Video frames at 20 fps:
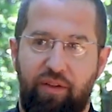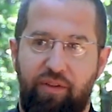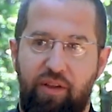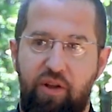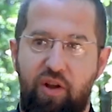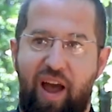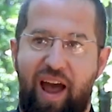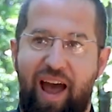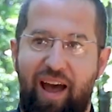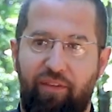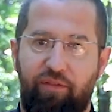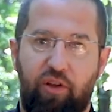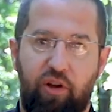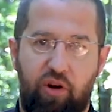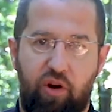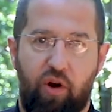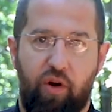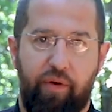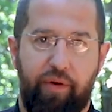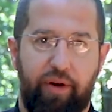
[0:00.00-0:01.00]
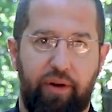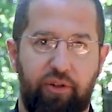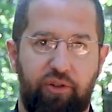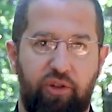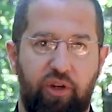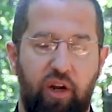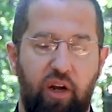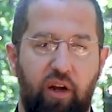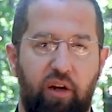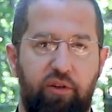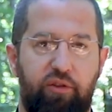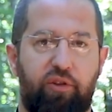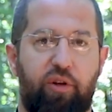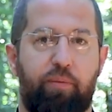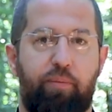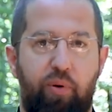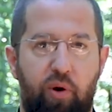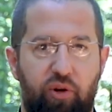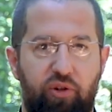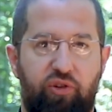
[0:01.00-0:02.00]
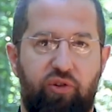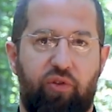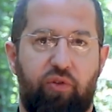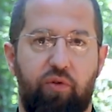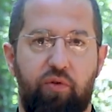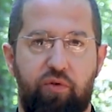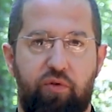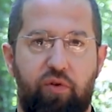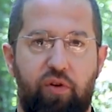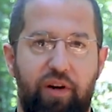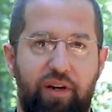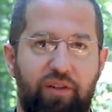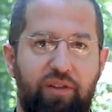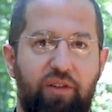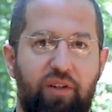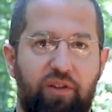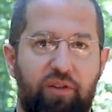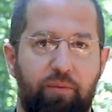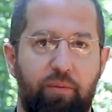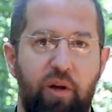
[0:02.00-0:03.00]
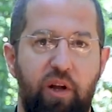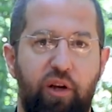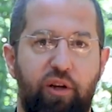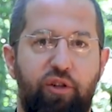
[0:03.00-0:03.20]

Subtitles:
that you have the courage to push through criticism,